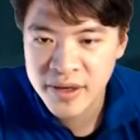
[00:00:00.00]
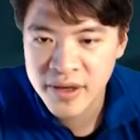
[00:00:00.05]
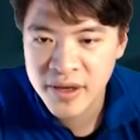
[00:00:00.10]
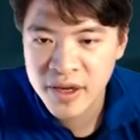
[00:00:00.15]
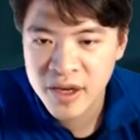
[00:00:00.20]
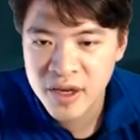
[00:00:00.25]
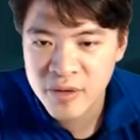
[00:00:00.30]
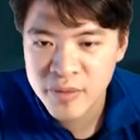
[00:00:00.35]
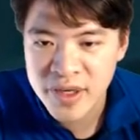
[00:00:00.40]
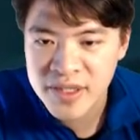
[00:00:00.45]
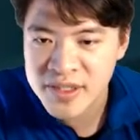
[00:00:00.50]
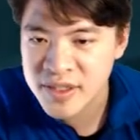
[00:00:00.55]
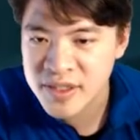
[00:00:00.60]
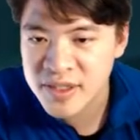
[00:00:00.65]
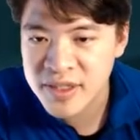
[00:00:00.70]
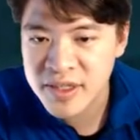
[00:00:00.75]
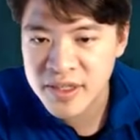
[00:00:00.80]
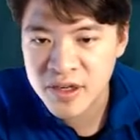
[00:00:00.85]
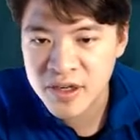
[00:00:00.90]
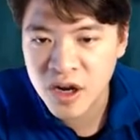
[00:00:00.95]

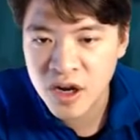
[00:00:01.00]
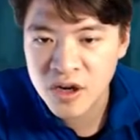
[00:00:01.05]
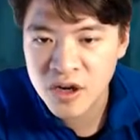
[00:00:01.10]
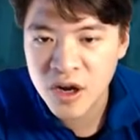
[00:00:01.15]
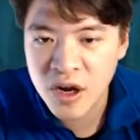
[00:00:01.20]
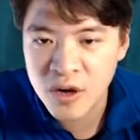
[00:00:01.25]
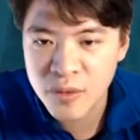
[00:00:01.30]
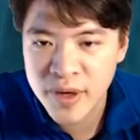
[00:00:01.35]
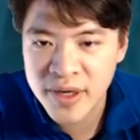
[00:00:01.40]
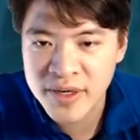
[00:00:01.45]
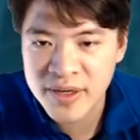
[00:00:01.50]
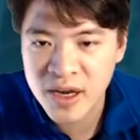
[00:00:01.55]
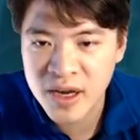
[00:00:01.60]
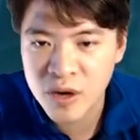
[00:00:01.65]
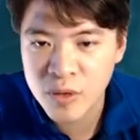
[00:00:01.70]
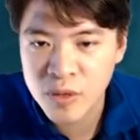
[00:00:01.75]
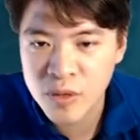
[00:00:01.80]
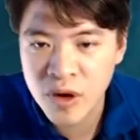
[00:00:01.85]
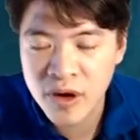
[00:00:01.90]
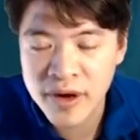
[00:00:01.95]
Basically, in Hong Kong right
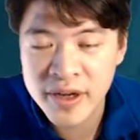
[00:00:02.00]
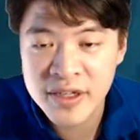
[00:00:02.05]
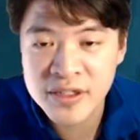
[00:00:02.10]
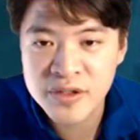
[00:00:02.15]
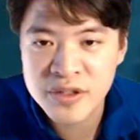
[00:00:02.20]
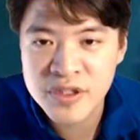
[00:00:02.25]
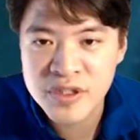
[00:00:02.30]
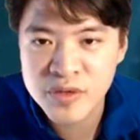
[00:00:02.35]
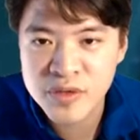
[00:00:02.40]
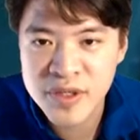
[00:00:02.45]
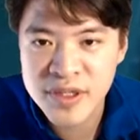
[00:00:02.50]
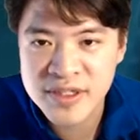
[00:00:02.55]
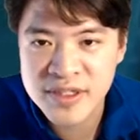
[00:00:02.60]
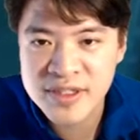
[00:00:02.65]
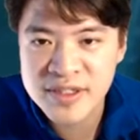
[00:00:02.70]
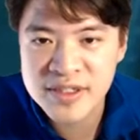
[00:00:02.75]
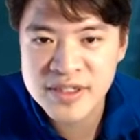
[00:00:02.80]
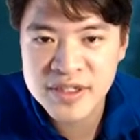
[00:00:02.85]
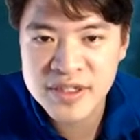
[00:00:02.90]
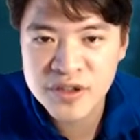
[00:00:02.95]
now, our interest rate
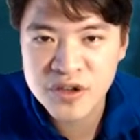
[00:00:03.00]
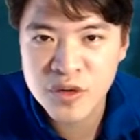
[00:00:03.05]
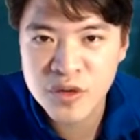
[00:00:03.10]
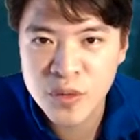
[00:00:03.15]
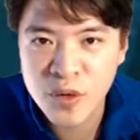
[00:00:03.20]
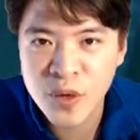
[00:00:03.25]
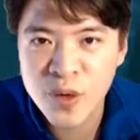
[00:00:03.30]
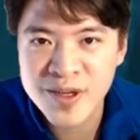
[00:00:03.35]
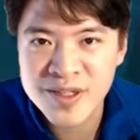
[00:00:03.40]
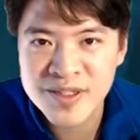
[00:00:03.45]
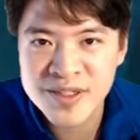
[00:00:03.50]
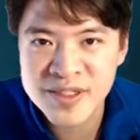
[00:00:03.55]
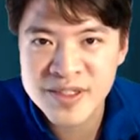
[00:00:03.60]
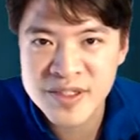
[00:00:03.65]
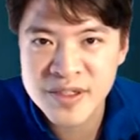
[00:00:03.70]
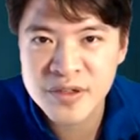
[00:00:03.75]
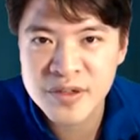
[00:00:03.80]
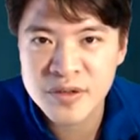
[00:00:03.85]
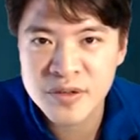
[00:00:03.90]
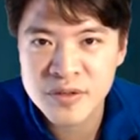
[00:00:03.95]
is
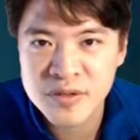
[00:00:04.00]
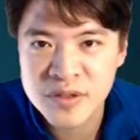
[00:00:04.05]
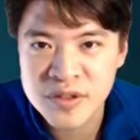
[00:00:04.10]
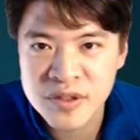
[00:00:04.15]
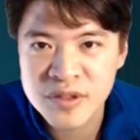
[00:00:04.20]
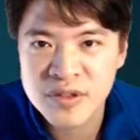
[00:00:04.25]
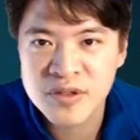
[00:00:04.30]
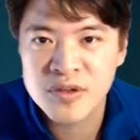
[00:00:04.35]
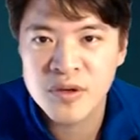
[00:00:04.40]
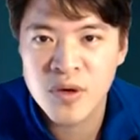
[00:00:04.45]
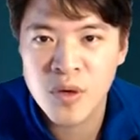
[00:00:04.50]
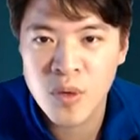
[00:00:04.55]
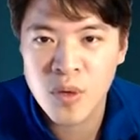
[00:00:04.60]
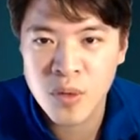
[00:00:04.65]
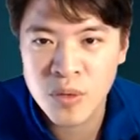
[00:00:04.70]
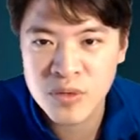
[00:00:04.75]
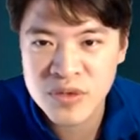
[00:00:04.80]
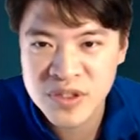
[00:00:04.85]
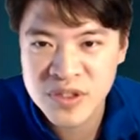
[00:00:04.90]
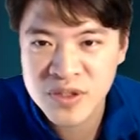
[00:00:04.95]

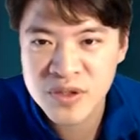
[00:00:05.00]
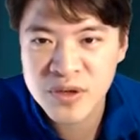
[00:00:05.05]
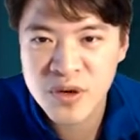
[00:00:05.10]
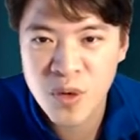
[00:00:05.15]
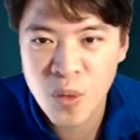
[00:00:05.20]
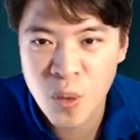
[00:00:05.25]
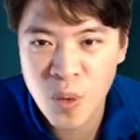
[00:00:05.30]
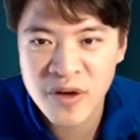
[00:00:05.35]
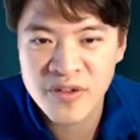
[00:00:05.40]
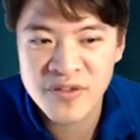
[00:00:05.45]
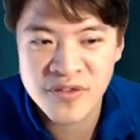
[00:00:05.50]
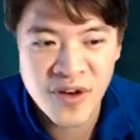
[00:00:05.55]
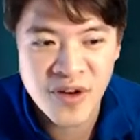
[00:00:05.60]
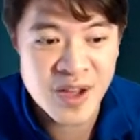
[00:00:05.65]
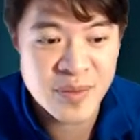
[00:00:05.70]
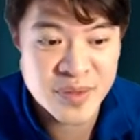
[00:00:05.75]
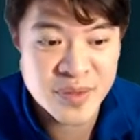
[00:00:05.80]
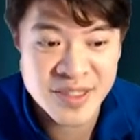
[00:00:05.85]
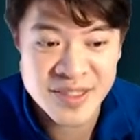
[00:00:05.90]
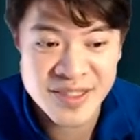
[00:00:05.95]

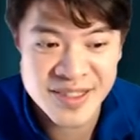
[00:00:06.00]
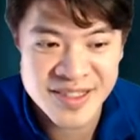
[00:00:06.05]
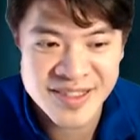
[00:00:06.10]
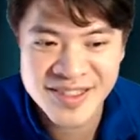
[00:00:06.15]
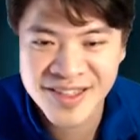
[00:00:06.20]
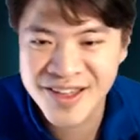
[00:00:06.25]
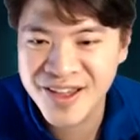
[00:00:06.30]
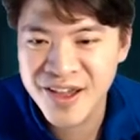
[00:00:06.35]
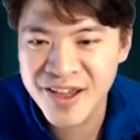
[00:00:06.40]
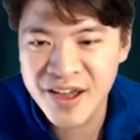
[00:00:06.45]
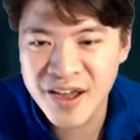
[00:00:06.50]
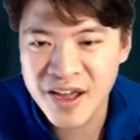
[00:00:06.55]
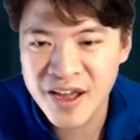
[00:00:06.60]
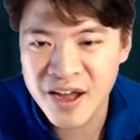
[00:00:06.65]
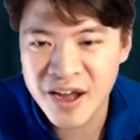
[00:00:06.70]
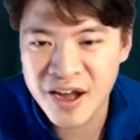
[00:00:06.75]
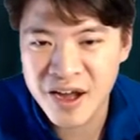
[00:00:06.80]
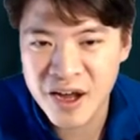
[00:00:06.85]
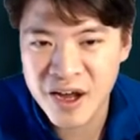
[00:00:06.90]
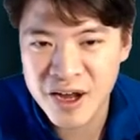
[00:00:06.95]

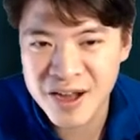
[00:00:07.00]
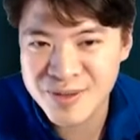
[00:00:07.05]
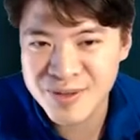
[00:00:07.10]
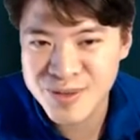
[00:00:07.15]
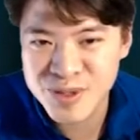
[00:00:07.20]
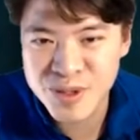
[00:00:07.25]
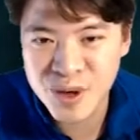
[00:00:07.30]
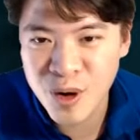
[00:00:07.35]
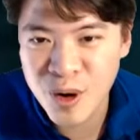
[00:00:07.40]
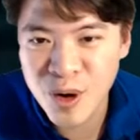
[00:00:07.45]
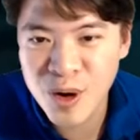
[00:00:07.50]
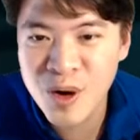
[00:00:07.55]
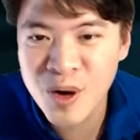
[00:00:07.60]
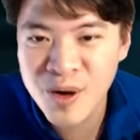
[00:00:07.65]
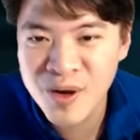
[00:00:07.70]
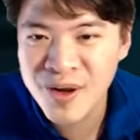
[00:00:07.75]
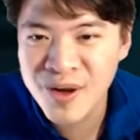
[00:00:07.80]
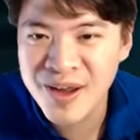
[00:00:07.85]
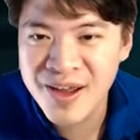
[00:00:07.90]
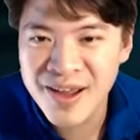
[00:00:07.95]
0.00015%. So
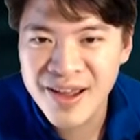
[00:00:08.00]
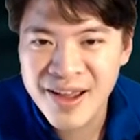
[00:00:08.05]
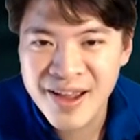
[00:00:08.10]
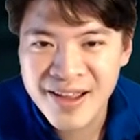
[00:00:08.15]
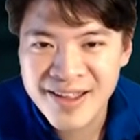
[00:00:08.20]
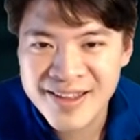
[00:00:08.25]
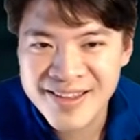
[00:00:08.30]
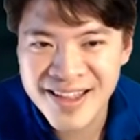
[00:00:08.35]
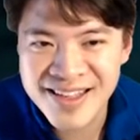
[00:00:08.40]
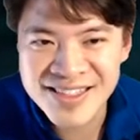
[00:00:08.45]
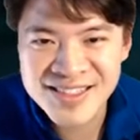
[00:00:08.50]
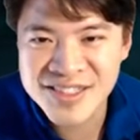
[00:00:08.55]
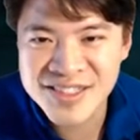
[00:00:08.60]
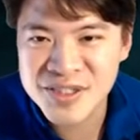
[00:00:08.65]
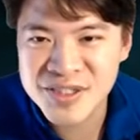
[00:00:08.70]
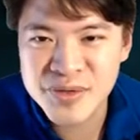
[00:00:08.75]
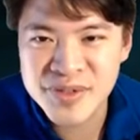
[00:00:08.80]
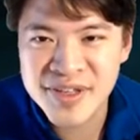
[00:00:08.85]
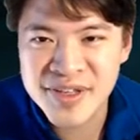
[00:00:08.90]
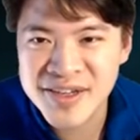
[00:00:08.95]
that's just
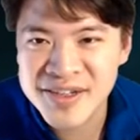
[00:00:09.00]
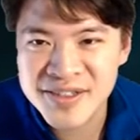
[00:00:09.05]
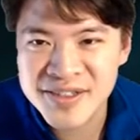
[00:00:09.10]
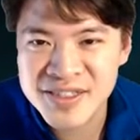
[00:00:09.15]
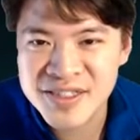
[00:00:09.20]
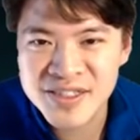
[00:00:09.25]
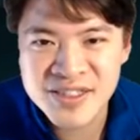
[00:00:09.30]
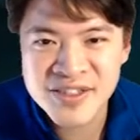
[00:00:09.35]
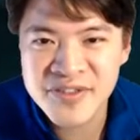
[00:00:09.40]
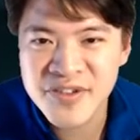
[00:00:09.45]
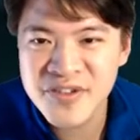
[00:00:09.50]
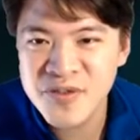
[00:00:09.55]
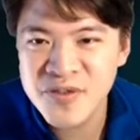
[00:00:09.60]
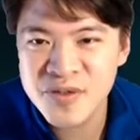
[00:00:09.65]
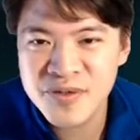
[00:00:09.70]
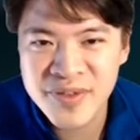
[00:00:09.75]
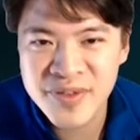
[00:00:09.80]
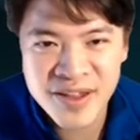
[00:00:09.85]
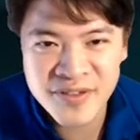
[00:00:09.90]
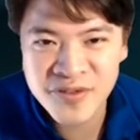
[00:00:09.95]
ridiculous. Even
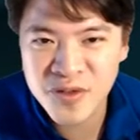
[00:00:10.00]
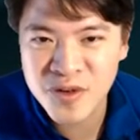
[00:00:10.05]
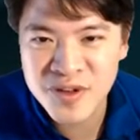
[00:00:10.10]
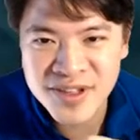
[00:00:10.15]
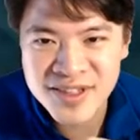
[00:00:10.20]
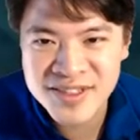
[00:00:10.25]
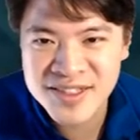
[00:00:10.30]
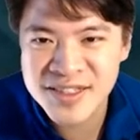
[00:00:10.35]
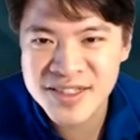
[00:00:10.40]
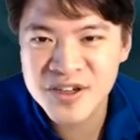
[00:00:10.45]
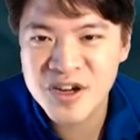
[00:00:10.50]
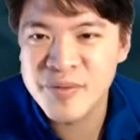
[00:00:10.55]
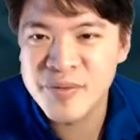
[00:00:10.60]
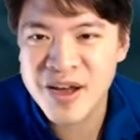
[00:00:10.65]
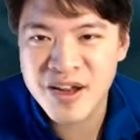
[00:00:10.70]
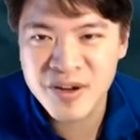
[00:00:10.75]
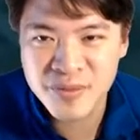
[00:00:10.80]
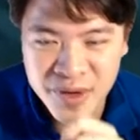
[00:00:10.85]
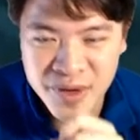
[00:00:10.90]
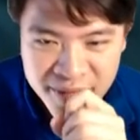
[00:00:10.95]
like for this little amount
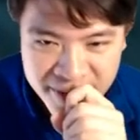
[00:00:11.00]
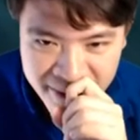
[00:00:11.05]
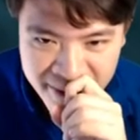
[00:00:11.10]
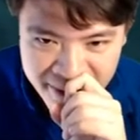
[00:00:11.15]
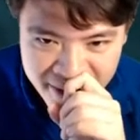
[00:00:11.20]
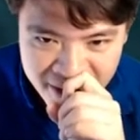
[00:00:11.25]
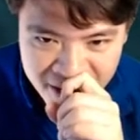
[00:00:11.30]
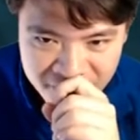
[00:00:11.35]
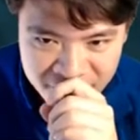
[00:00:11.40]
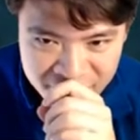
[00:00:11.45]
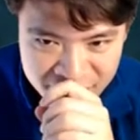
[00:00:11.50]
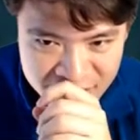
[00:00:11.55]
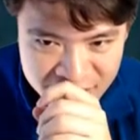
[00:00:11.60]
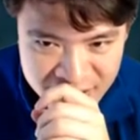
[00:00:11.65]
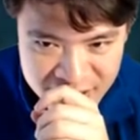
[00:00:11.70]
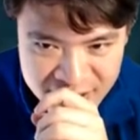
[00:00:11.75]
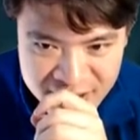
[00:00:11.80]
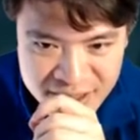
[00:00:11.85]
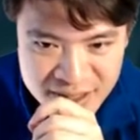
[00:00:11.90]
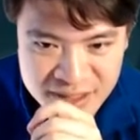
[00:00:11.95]
of money I have,
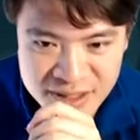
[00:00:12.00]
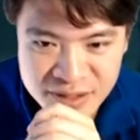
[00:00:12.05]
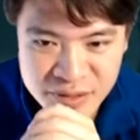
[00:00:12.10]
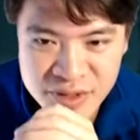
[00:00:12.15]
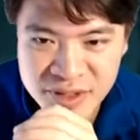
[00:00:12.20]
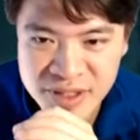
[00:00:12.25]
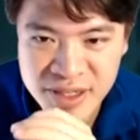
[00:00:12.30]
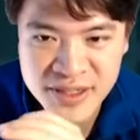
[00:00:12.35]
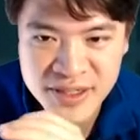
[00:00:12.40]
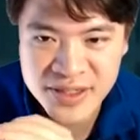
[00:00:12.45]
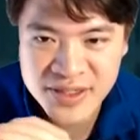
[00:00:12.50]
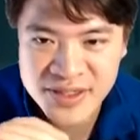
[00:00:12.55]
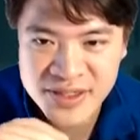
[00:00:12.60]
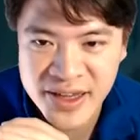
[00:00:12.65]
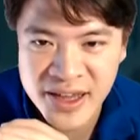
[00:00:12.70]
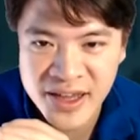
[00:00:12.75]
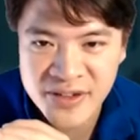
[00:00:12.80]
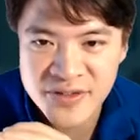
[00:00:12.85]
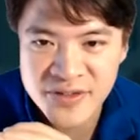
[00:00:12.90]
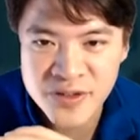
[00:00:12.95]
it's just ridiculous that I
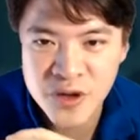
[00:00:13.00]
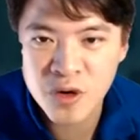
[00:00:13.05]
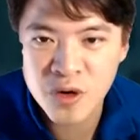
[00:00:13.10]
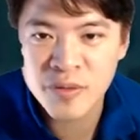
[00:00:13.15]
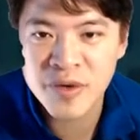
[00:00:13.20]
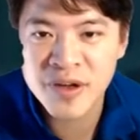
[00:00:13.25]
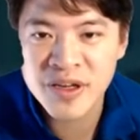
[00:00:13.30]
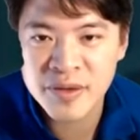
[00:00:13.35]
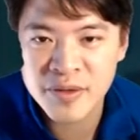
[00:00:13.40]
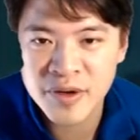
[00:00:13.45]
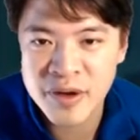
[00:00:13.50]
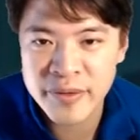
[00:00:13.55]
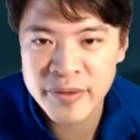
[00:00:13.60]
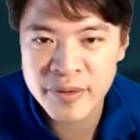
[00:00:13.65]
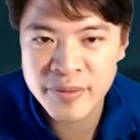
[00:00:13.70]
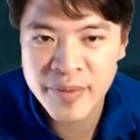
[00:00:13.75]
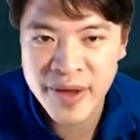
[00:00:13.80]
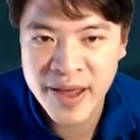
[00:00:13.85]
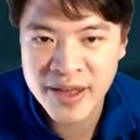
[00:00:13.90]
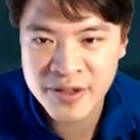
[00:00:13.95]
have no money coming
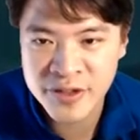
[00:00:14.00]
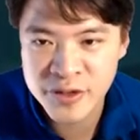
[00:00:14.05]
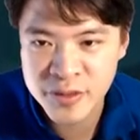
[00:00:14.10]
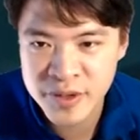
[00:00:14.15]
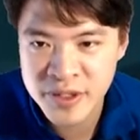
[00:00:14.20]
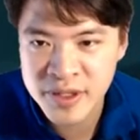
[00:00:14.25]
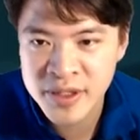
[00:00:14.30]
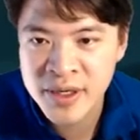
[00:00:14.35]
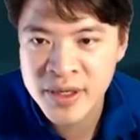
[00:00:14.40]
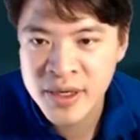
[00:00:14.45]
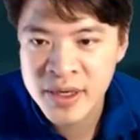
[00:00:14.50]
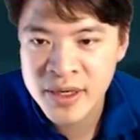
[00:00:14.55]
back to me.